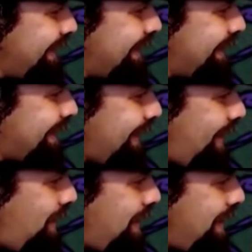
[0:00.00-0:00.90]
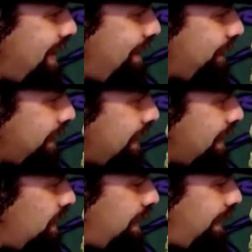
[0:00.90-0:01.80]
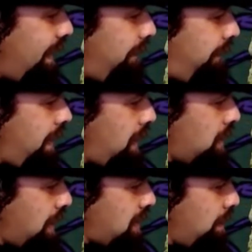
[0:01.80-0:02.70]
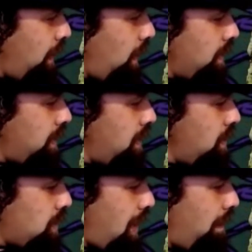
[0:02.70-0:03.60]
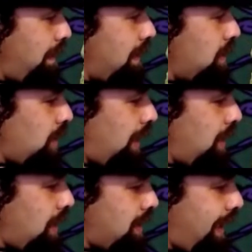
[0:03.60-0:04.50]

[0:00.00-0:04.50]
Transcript: So, when I am finished, I suppose you shall be the judge as